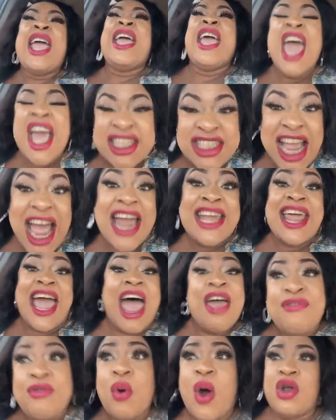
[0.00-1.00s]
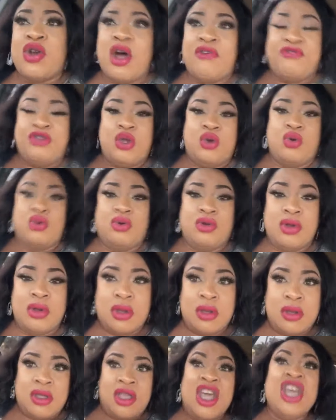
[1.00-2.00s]
each and every one of you,
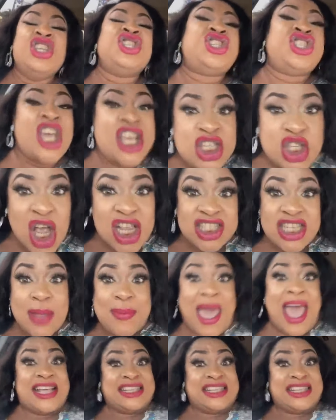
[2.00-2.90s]
in Jesus' name.